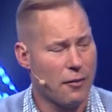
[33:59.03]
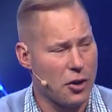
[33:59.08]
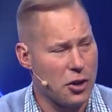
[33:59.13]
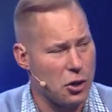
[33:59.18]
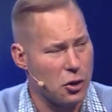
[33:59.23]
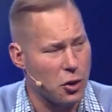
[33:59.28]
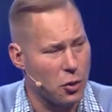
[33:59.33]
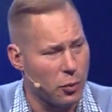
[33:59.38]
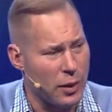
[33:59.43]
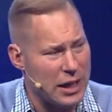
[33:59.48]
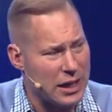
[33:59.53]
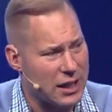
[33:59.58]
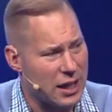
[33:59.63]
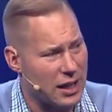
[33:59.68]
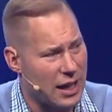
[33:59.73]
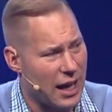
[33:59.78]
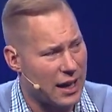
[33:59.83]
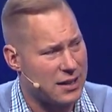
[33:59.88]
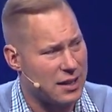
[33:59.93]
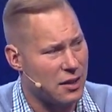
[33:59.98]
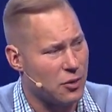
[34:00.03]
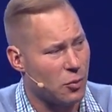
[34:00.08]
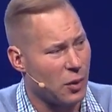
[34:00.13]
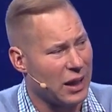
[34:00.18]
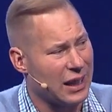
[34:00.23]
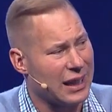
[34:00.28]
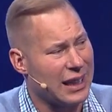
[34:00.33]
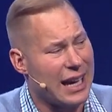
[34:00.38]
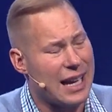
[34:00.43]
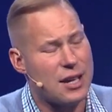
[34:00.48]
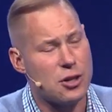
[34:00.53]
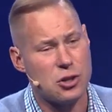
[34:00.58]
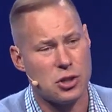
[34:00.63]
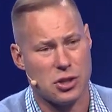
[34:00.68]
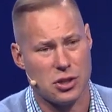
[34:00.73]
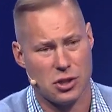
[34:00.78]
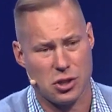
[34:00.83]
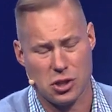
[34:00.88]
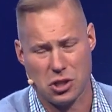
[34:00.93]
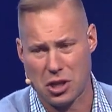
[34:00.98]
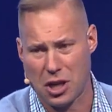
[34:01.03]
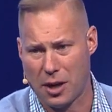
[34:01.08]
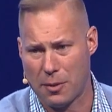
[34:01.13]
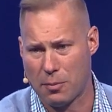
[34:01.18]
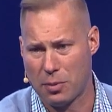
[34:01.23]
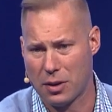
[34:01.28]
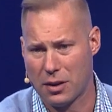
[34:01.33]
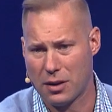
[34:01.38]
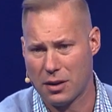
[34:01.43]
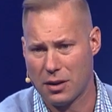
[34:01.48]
for you to reconnect in relationship.